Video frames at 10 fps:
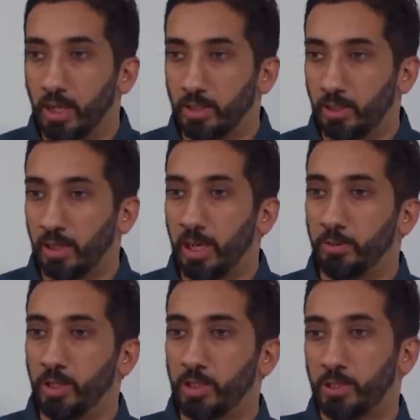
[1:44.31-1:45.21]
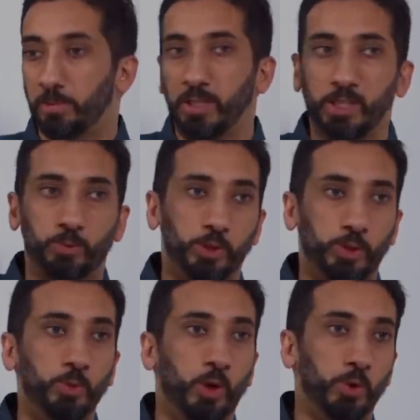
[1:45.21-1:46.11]
until I reach the place where
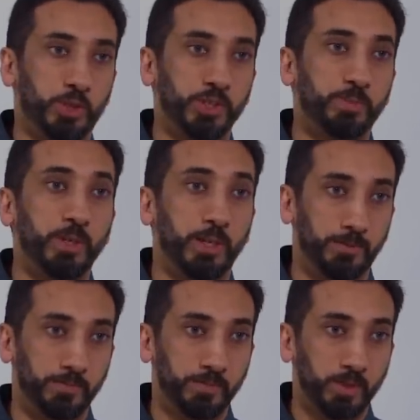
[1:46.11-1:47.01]
two oceans meet,